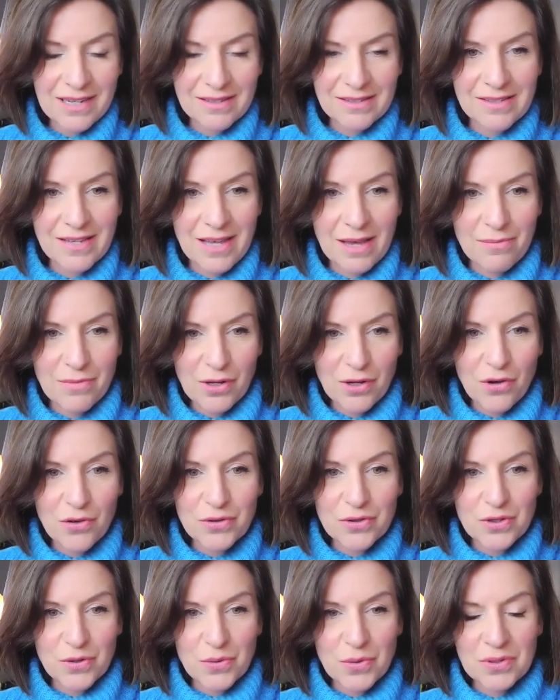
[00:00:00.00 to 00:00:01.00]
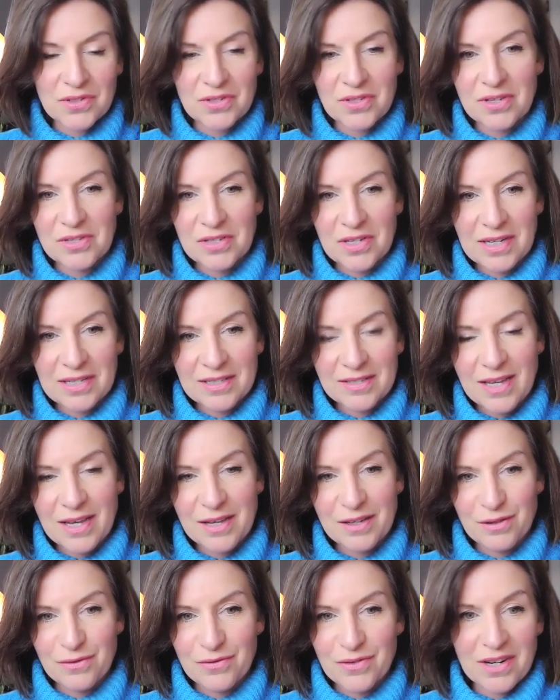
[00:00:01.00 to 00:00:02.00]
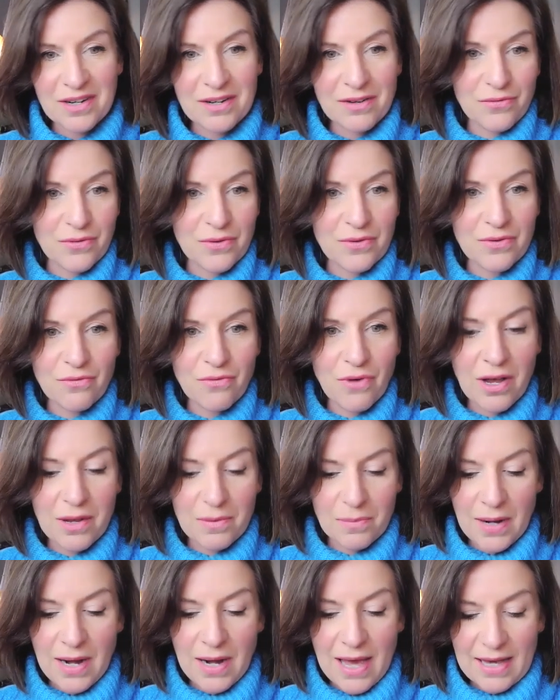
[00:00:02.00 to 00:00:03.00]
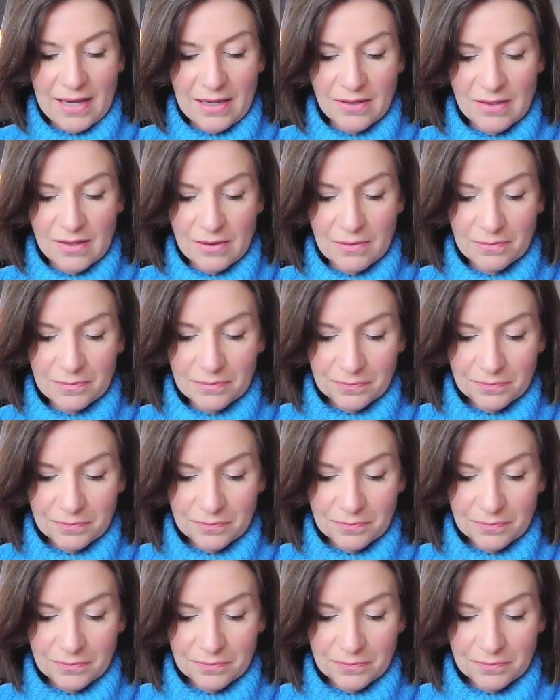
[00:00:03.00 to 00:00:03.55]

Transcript: accept the consequences and accept you've done it from the right place.